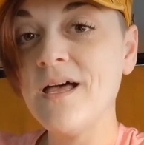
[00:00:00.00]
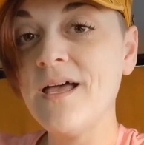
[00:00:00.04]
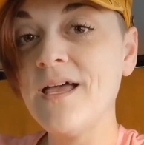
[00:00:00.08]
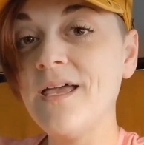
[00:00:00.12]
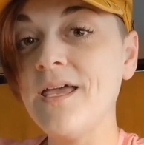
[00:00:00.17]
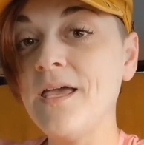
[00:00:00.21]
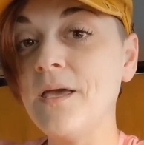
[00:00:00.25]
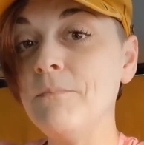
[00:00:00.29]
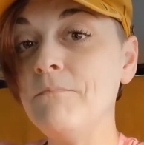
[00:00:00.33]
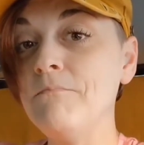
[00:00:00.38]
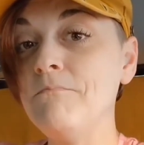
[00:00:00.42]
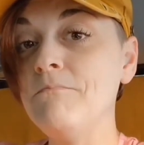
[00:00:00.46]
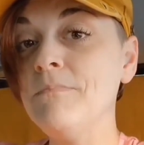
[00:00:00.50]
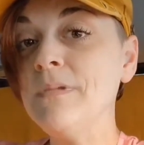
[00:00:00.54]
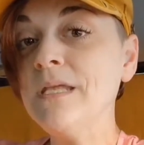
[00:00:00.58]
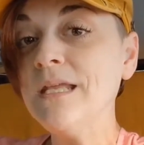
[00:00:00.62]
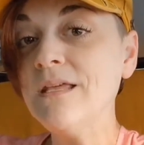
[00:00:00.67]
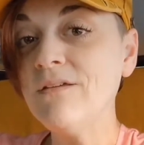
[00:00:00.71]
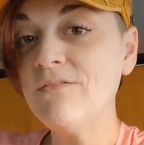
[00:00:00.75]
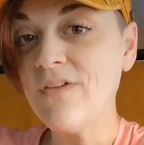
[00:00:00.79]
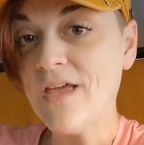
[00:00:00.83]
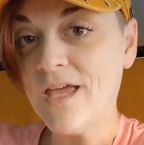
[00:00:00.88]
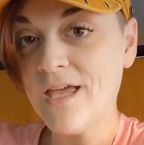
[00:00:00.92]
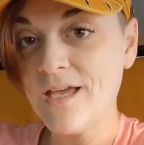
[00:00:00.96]
my
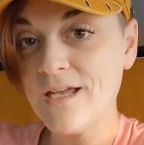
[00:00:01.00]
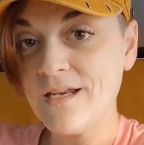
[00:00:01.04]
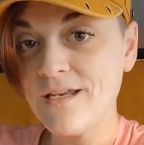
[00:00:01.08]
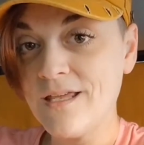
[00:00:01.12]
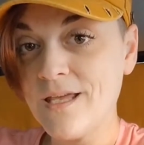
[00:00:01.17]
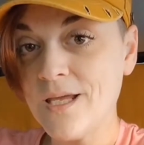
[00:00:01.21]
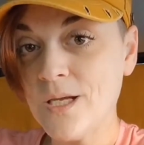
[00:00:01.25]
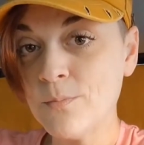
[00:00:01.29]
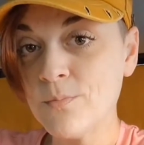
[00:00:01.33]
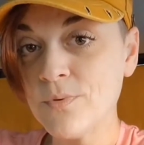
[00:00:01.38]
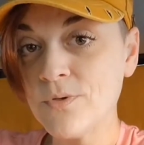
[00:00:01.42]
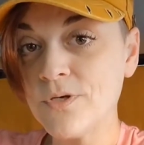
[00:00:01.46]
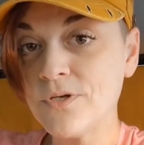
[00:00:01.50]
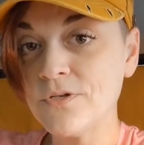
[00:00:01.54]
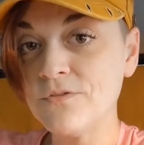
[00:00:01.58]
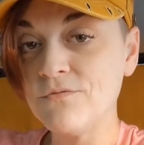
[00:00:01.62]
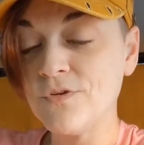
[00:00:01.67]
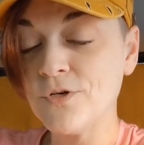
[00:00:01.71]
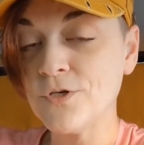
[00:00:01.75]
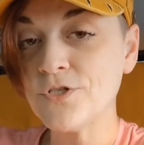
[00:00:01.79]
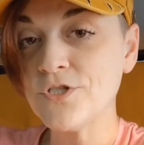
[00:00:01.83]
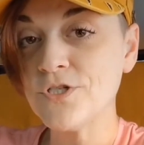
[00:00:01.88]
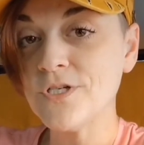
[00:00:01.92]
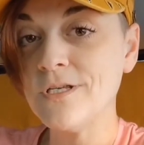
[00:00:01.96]
minivan camper
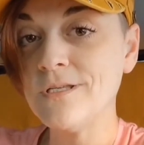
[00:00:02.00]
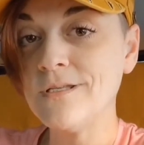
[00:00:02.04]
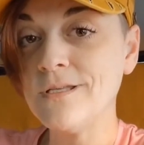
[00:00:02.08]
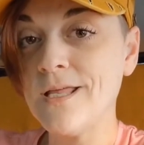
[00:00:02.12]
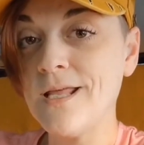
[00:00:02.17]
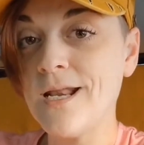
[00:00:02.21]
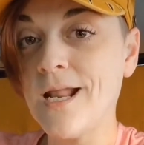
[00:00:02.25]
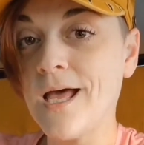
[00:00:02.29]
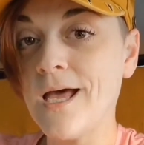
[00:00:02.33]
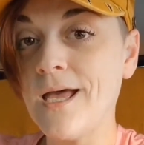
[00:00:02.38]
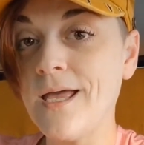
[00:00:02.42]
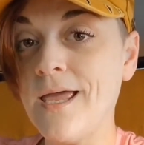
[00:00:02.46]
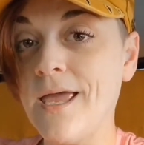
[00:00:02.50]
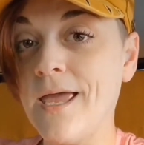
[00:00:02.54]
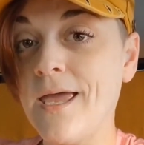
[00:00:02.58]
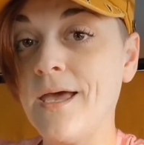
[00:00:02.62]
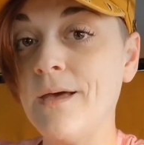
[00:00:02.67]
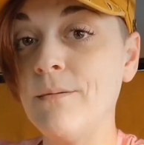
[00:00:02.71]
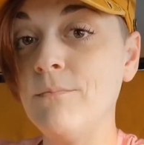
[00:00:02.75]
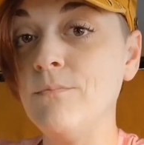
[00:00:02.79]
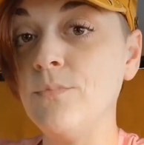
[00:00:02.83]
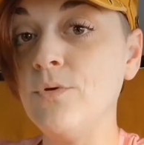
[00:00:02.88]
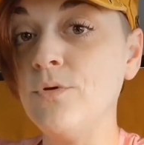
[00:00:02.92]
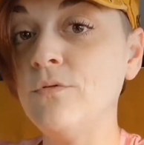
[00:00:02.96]
conversion that I
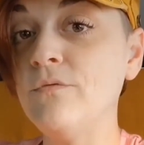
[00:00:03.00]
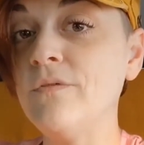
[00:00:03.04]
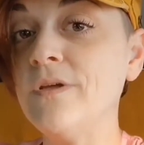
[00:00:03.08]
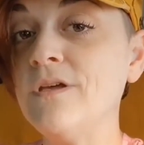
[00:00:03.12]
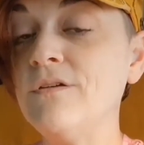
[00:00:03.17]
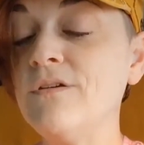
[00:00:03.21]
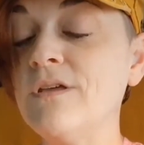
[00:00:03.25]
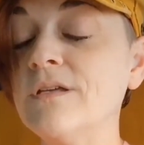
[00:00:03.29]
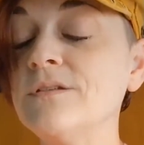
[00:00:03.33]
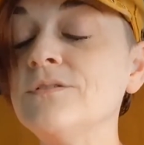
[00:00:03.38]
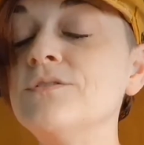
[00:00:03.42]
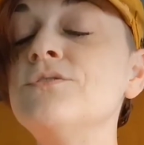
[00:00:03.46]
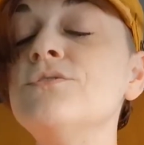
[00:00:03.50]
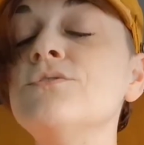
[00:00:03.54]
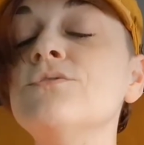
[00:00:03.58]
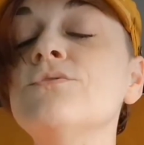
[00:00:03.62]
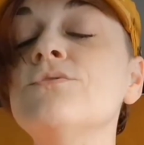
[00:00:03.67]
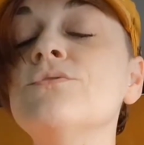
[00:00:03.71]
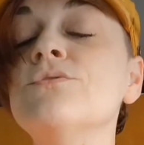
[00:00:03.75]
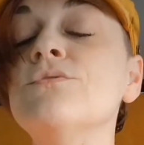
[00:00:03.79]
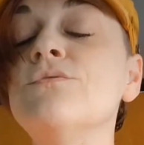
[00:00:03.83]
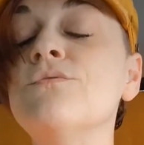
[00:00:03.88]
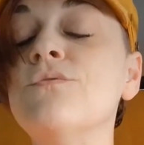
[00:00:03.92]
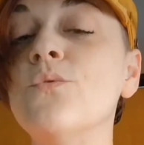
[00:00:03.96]
am moving
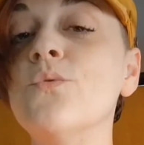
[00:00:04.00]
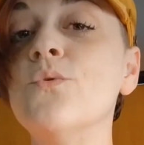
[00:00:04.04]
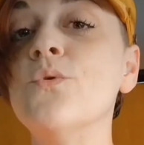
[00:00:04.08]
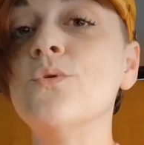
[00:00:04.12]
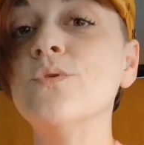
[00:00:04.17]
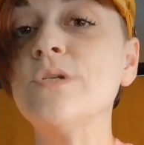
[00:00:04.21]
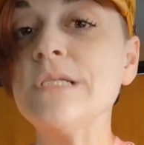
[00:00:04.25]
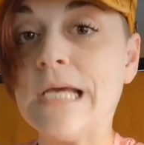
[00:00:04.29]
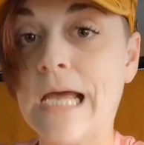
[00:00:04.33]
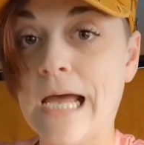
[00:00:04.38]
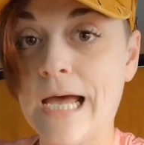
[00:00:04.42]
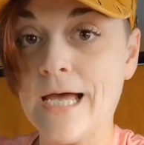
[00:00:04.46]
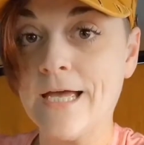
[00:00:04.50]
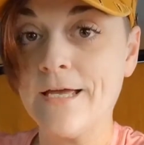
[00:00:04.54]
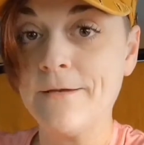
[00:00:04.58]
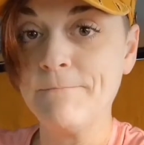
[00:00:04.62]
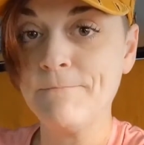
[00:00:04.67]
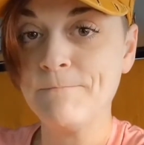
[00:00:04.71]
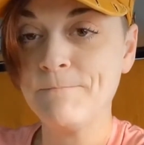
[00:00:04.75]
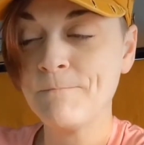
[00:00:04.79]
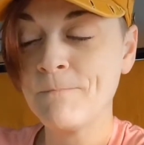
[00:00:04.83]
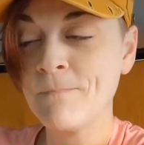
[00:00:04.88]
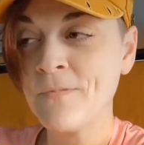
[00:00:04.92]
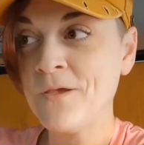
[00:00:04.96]
into full
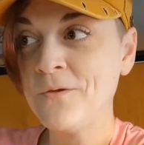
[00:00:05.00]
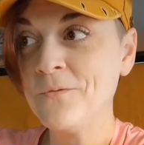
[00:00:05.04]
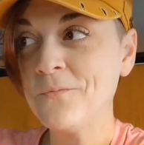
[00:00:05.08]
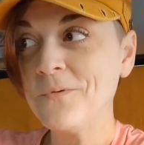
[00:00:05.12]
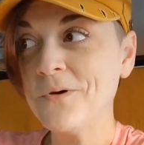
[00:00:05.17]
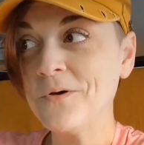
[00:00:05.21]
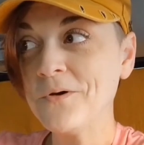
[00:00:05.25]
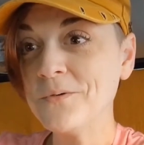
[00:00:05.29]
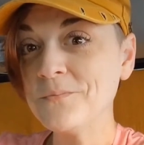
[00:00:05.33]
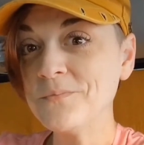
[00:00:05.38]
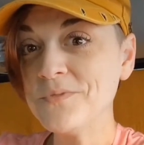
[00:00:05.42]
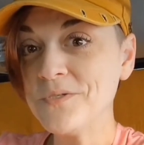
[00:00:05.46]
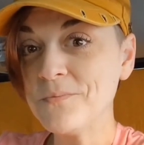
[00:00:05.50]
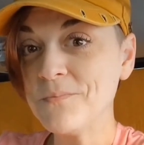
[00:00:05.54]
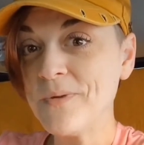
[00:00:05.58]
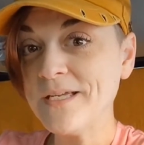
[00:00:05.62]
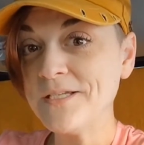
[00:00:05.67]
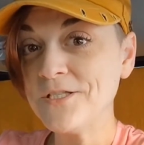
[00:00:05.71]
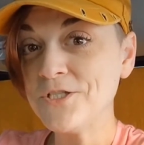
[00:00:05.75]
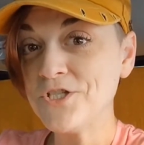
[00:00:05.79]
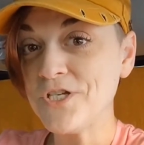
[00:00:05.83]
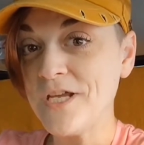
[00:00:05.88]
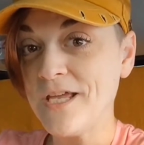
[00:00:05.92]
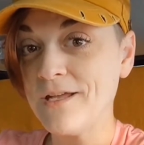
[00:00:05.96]
time. Welcome to
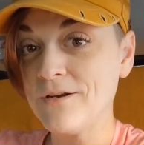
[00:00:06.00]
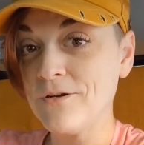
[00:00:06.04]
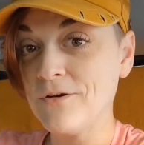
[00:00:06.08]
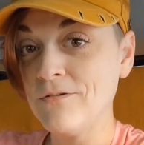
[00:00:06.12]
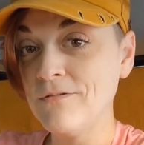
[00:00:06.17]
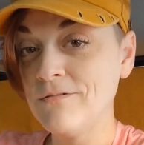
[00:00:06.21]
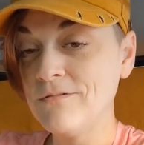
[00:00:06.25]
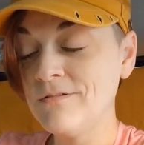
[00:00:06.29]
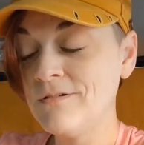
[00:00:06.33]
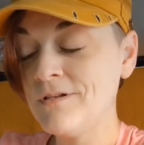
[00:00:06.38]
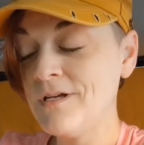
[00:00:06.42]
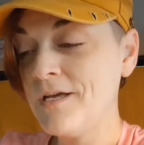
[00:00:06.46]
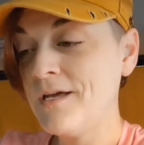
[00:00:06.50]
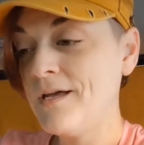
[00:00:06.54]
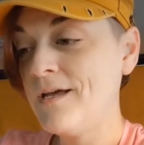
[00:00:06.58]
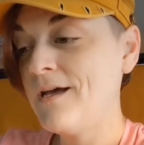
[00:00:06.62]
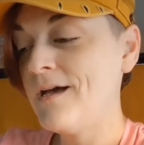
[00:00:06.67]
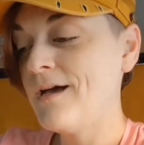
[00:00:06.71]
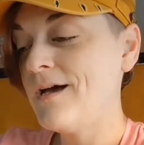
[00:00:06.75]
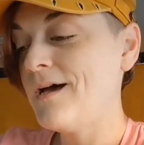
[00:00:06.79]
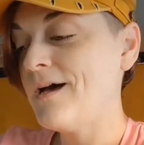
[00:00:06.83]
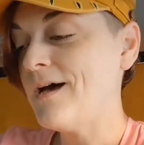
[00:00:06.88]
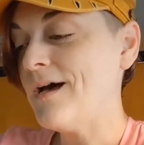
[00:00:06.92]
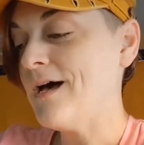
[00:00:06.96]
my channel.
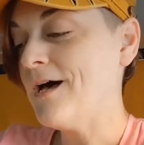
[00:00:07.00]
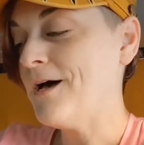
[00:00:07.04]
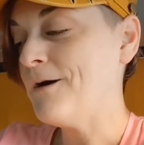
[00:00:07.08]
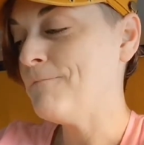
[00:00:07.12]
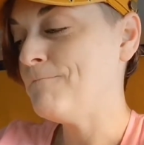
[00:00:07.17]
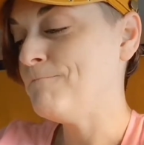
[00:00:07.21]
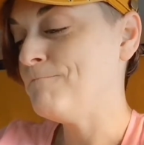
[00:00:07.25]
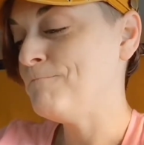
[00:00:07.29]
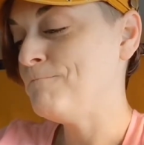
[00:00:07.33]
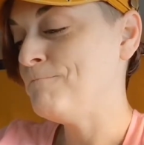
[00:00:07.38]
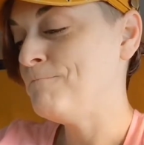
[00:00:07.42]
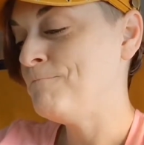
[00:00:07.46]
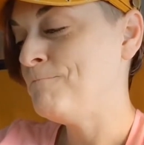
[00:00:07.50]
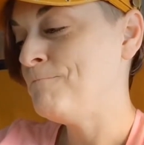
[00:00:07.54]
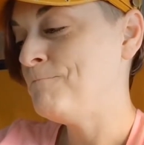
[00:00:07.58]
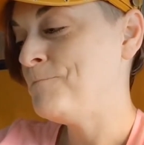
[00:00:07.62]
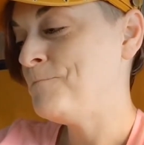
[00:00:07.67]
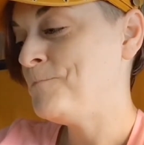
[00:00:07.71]
Um,